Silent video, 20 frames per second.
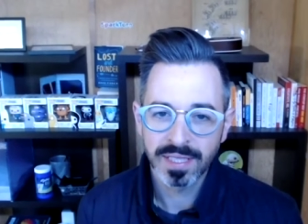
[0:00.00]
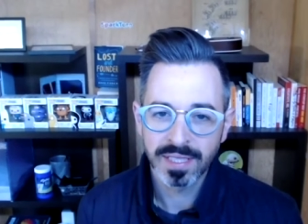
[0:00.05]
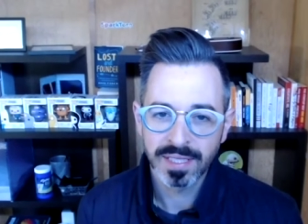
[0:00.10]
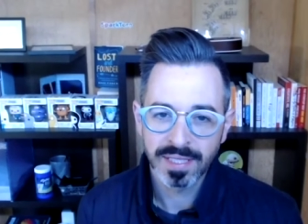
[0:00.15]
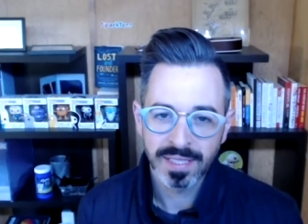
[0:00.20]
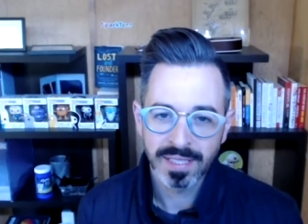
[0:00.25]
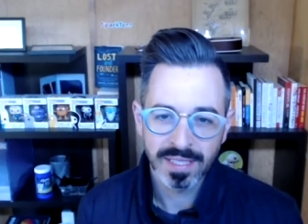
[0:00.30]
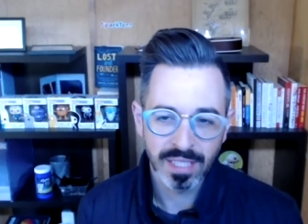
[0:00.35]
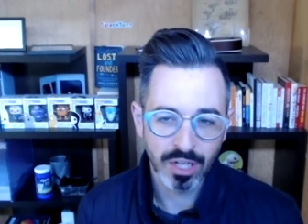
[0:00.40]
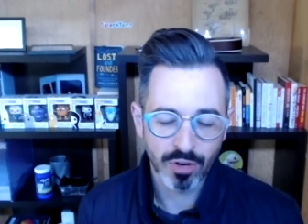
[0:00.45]

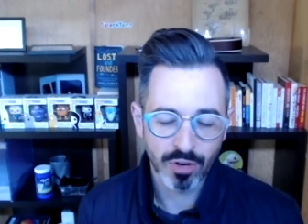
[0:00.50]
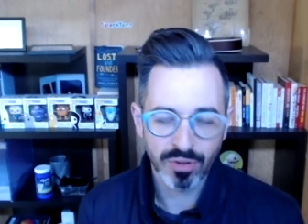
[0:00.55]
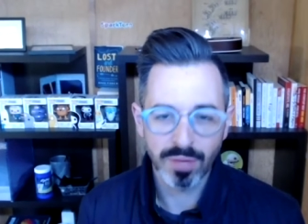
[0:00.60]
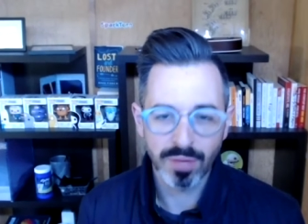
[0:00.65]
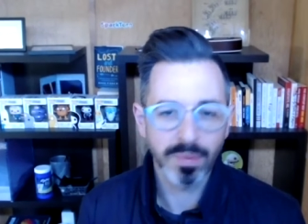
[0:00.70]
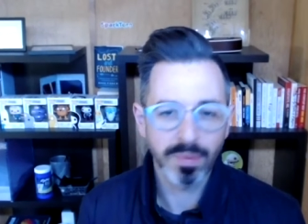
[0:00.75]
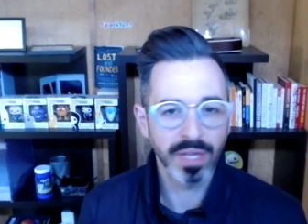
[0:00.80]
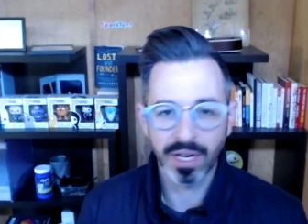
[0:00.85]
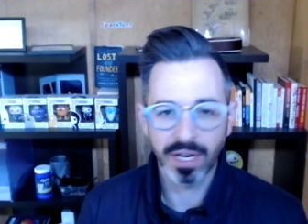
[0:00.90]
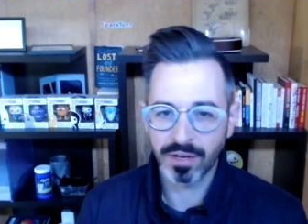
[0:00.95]
you know, the
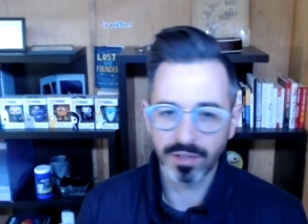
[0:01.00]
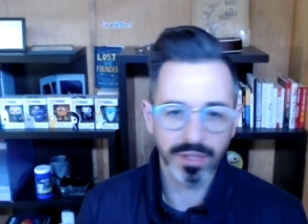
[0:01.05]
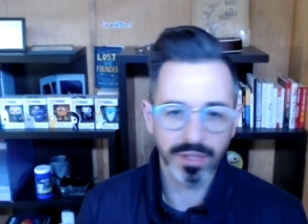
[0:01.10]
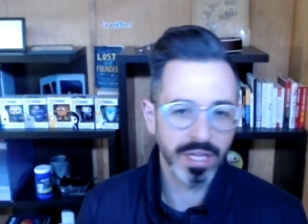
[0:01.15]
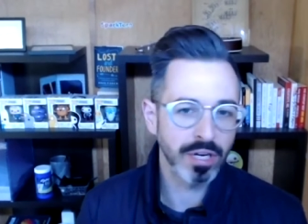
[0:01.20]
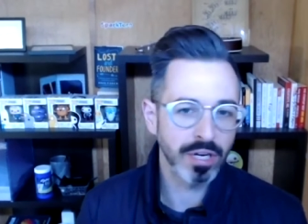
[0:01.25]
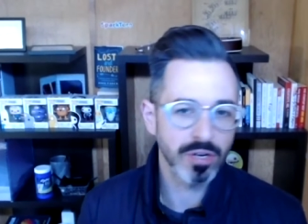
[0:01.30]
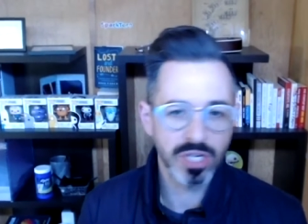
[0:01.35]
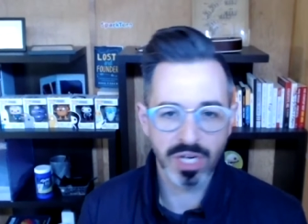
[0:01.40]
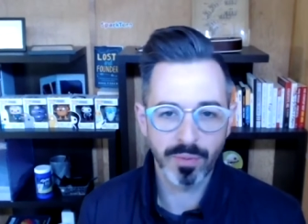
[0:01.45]
political
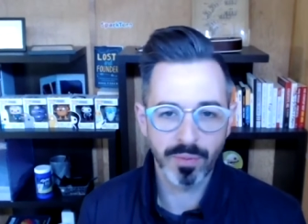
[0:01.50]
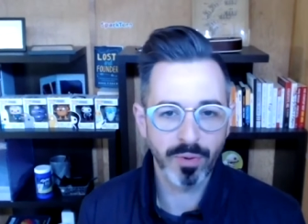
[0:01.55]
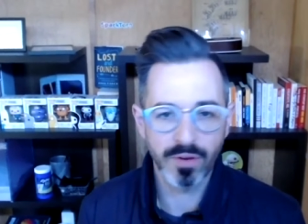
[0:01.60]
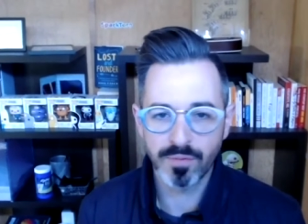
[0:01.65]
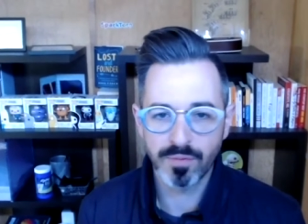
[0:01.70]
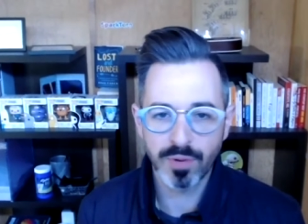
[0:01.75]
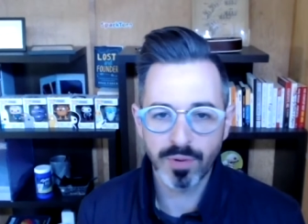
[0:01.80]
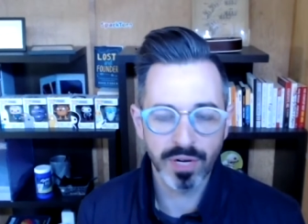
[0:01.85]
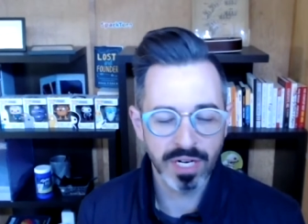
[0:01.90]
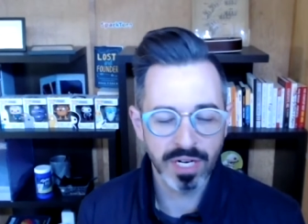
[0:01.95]
leadership we've
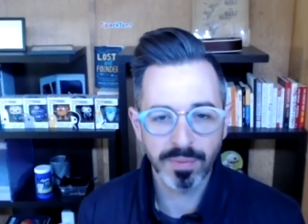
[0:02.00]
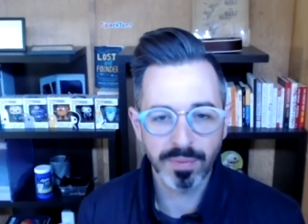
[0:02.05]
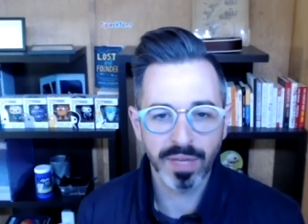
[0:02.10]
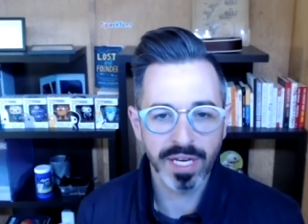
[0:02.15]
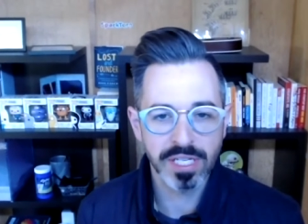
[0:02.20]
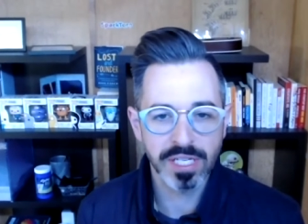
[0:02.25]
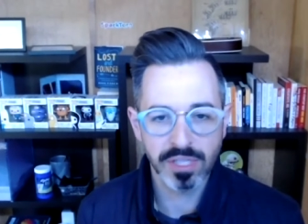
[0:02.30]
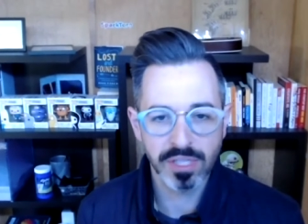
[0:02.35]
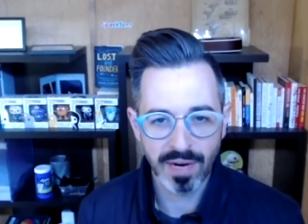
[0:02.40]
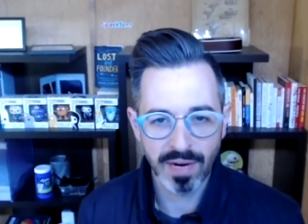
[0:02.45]
put into
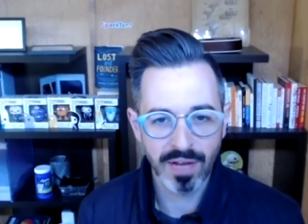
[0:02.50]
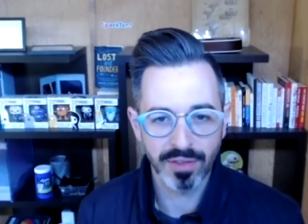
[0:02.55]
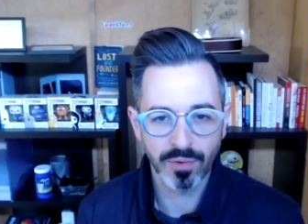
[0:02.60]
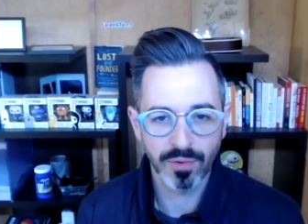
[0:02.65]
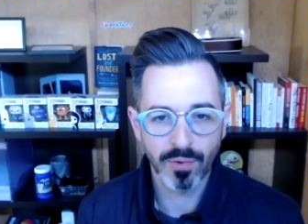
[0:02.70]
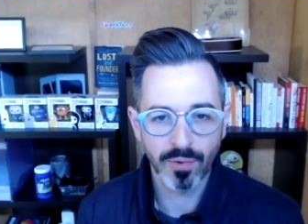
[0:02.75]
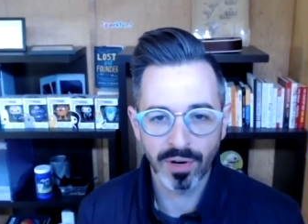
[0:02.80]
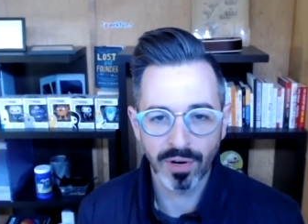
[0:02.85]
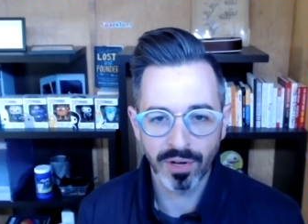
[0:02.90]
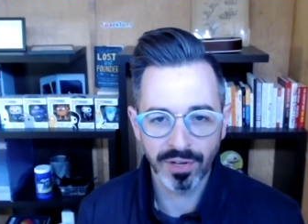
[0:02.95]
place around the
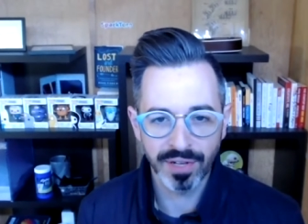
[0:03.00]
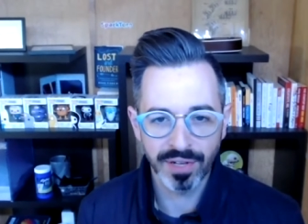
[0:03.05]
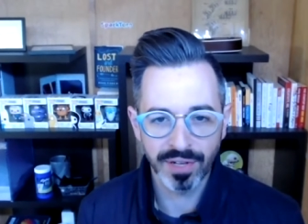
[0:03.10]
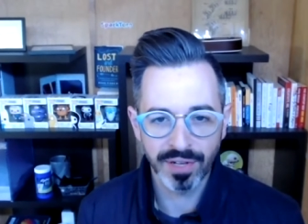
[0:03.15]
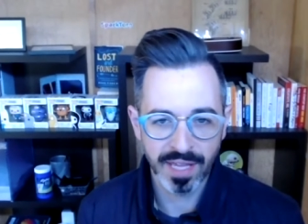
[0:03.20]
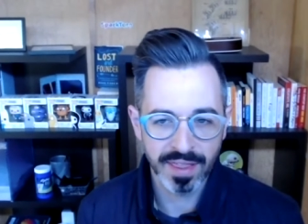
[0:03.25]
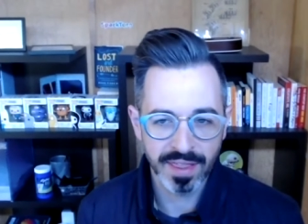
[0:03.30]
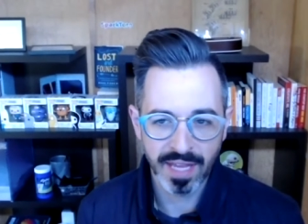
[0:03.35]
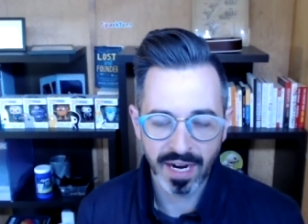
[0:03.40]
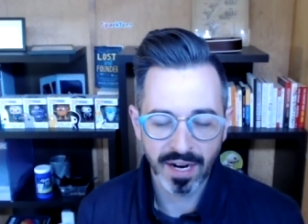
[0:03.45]
world
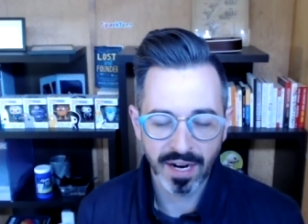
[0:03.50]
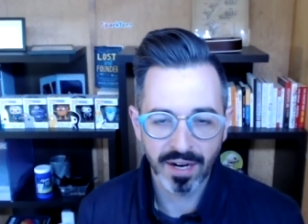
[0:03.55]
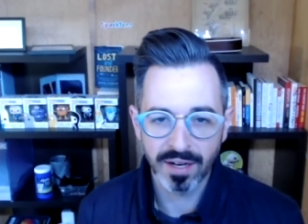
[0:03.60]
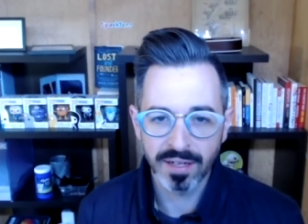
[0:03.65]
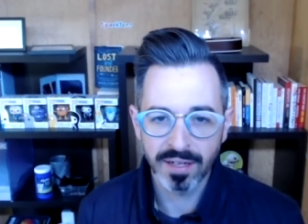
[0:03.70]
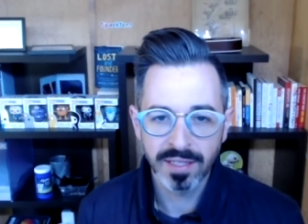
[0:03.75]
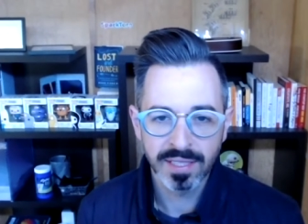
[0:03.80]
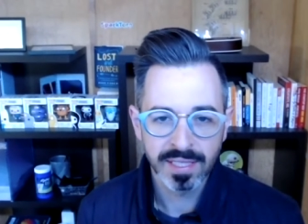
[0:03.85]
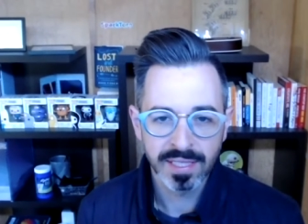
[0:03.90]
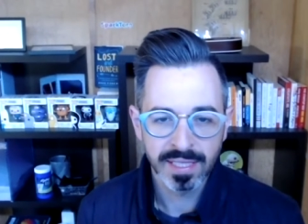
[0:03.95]
and their
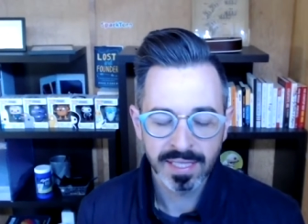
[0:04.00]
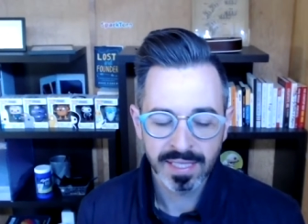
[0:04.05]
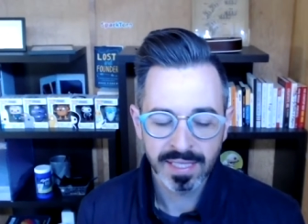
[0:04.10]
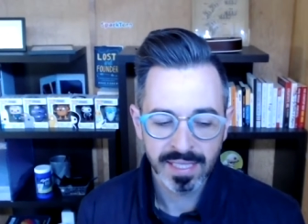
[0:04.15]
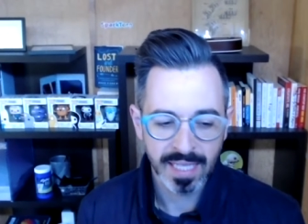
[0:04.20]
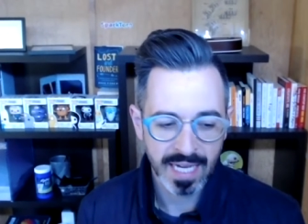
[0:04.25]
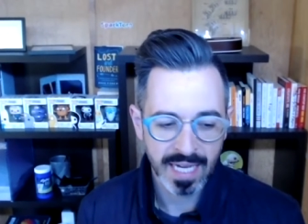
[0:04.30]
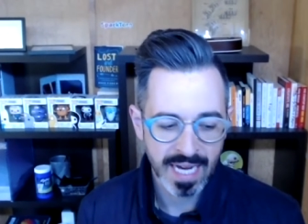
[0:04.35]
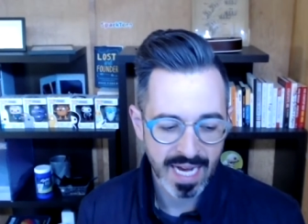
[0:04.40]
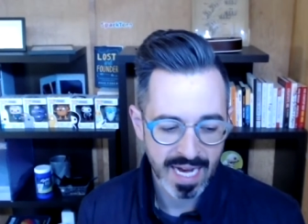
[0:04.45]

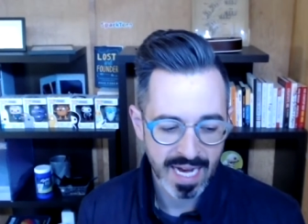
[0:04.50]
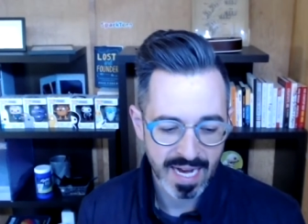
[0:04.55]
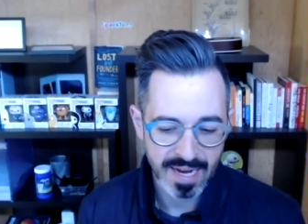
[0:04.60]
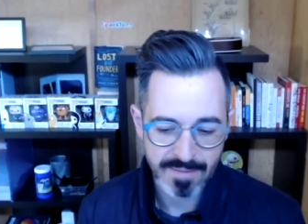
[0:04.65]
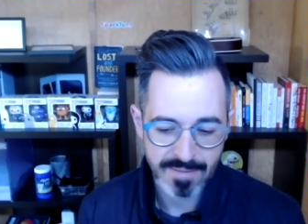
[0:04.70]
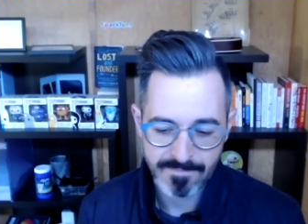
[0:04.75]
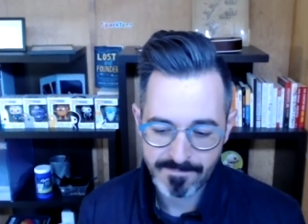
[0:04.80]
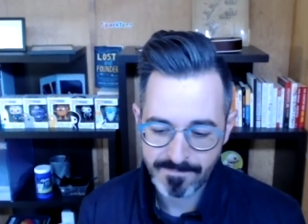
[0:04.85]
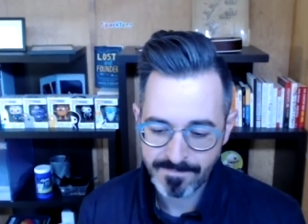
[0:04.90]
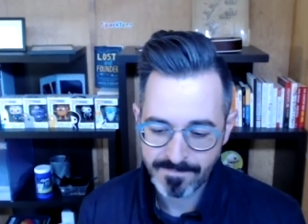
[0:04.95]

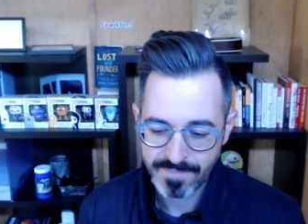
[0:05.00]
um,